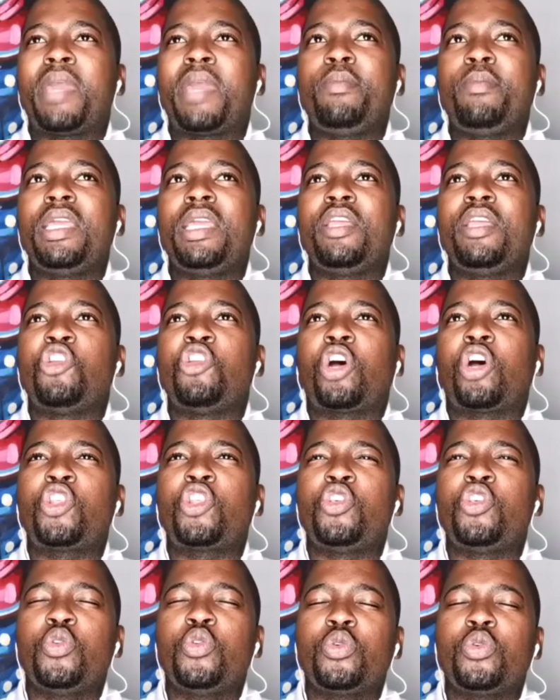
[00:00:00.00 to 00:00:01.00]
maybe
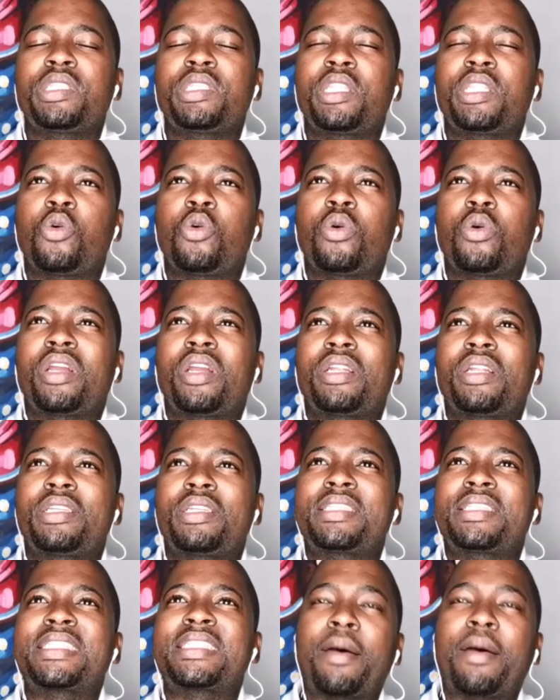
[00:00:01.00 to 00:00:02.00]
not use the word
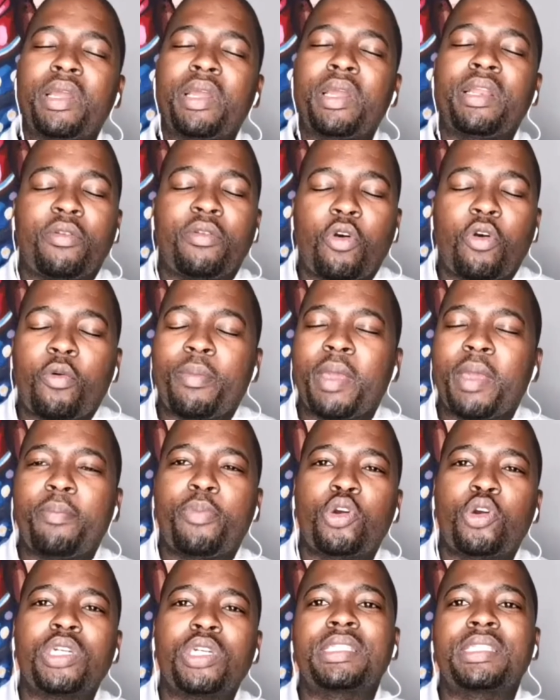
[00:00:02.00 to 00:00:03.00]
stubborn or may,
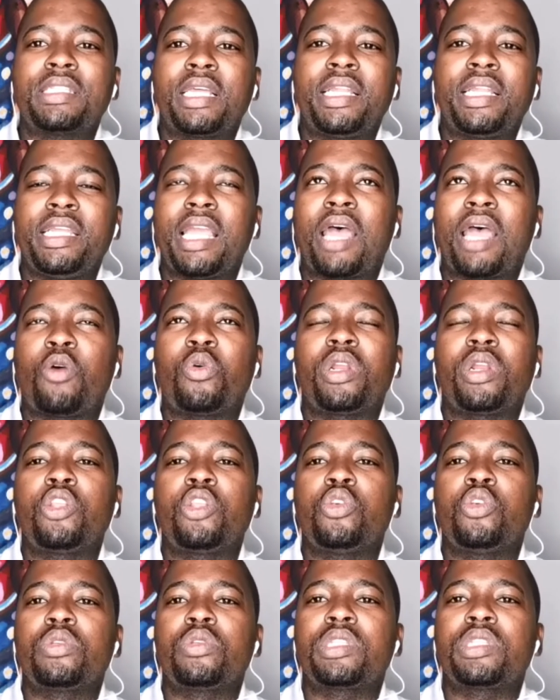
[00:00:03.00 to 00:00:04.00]
personally i
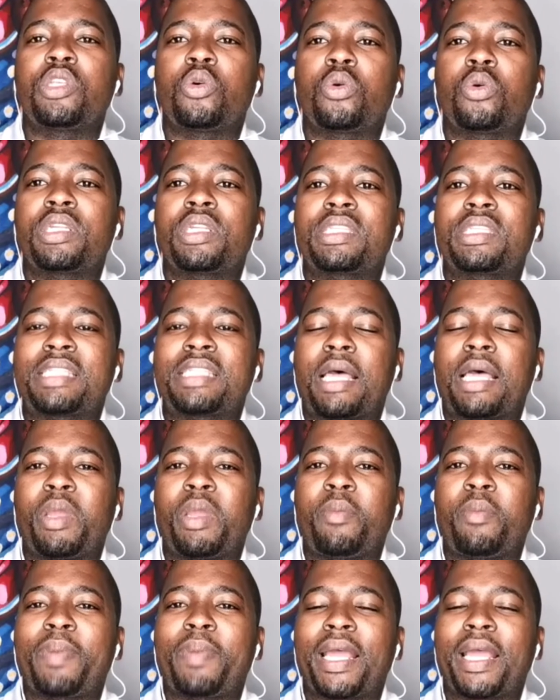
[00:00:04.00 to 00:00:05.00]
wouldn't use the word
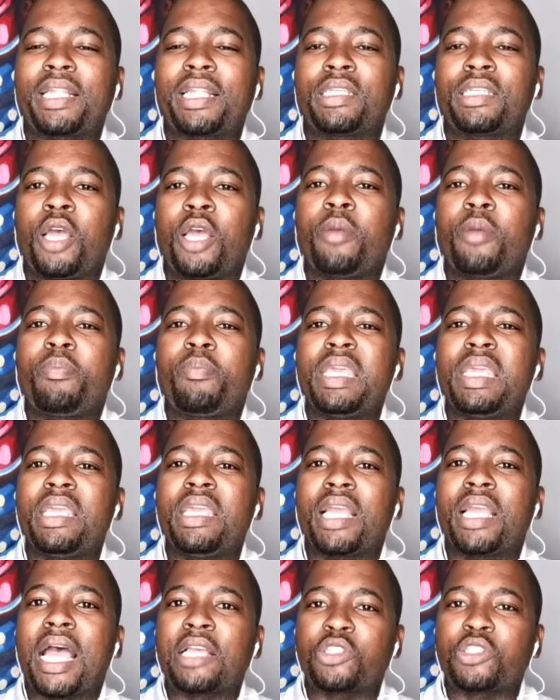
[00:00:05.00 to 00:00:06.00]
stubborn but
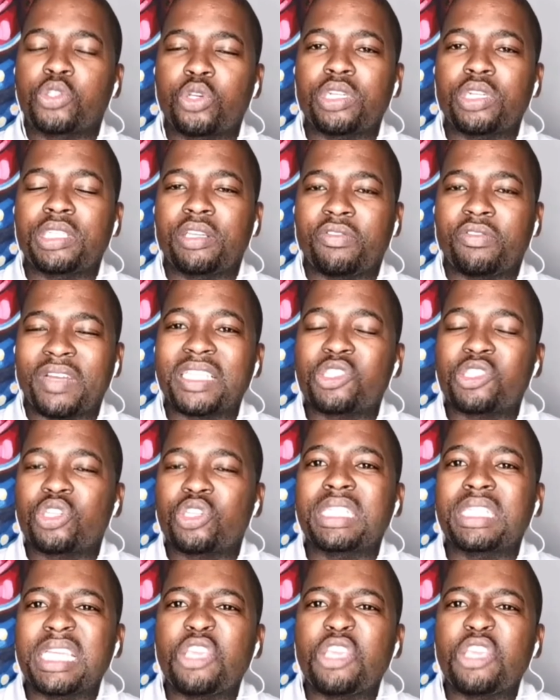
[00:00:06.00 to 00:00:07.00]
being assertive
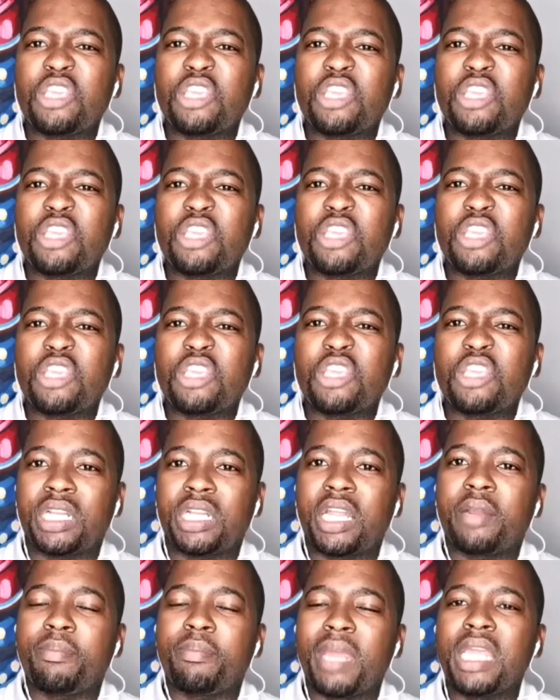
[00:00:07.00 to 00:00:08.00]
asserting your
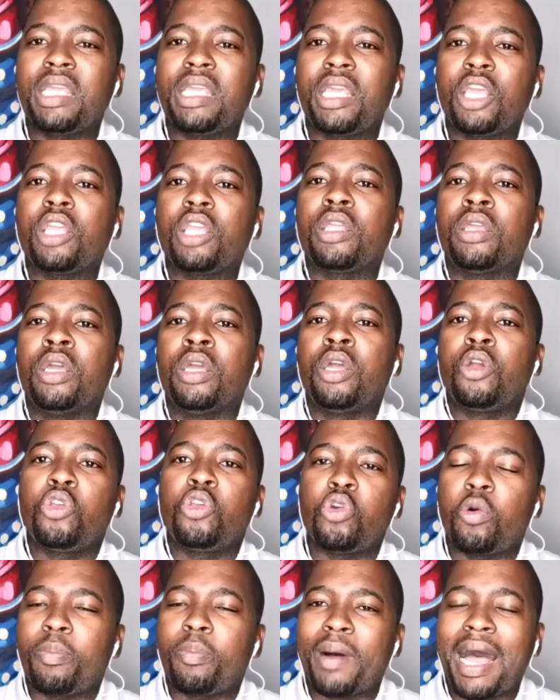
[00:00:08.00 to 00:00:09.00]
position and making
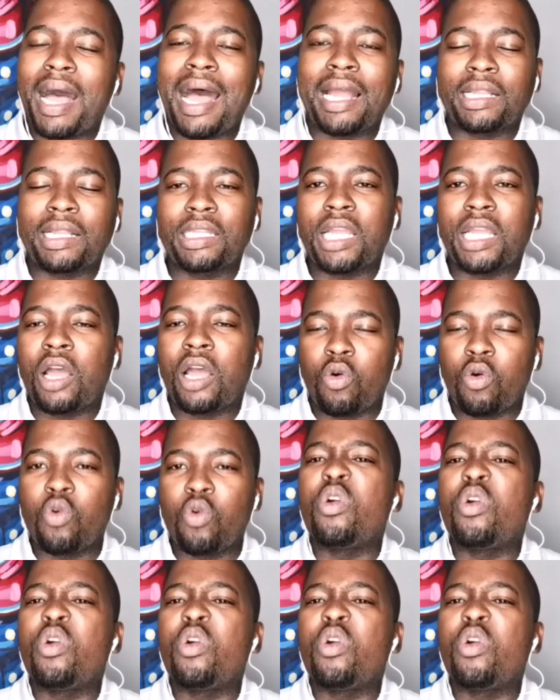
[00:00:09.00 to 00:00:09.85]
your partner or